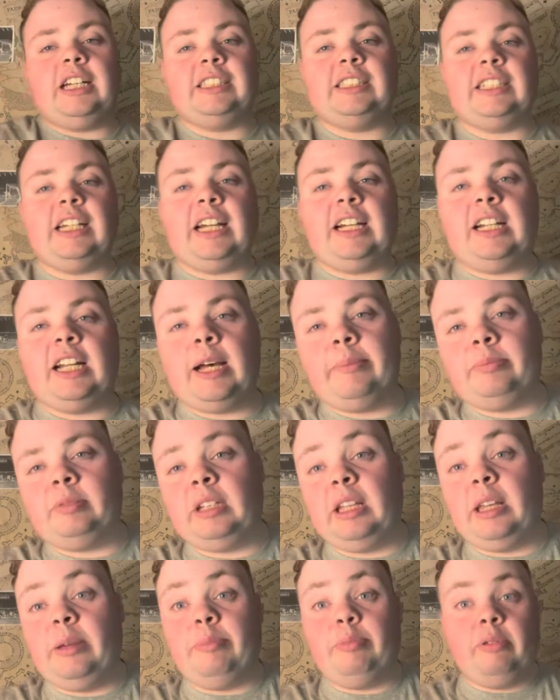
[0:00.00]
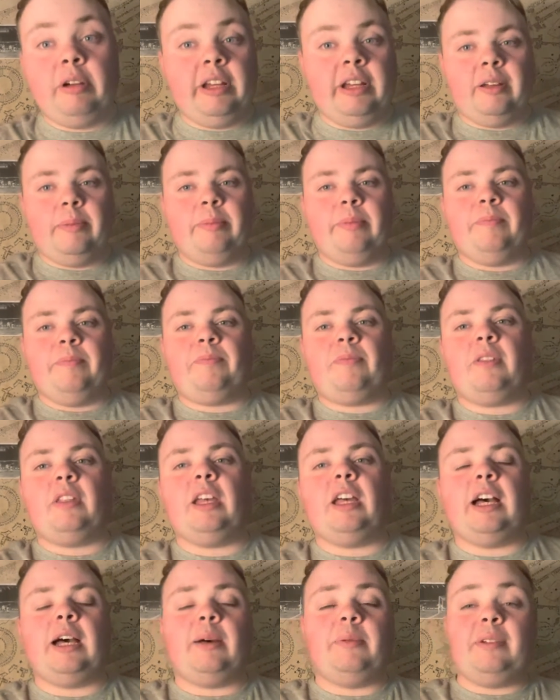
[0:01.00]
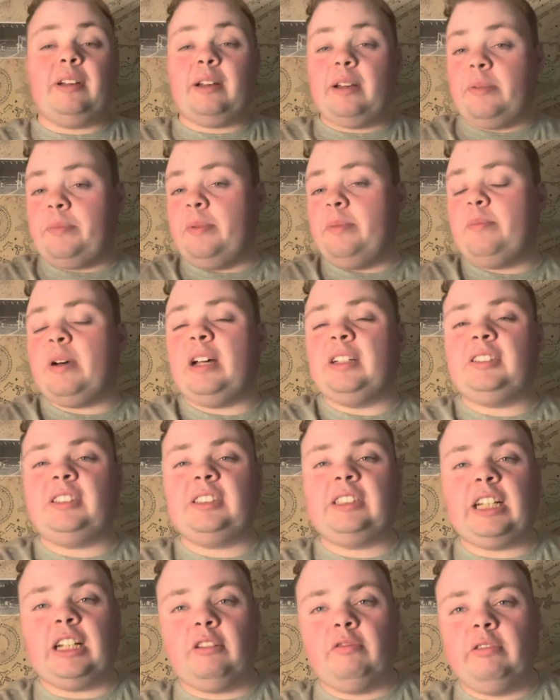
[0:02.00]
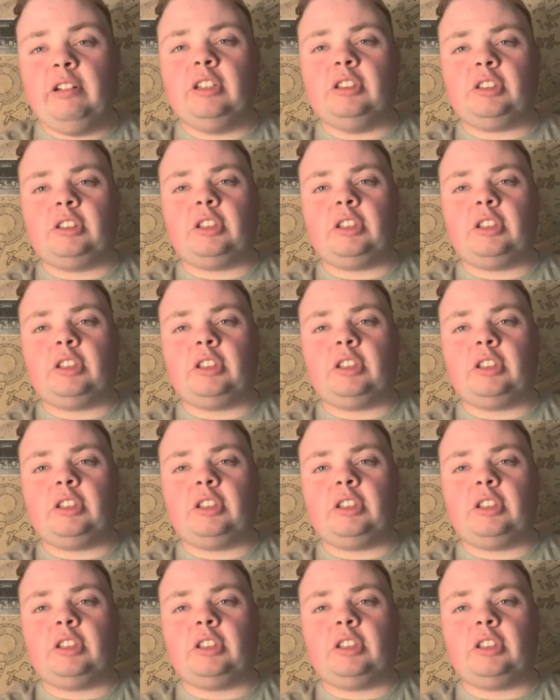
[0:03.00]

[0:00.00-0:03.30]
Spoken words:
had an absolutely brilliant. I think Patterson's had a really good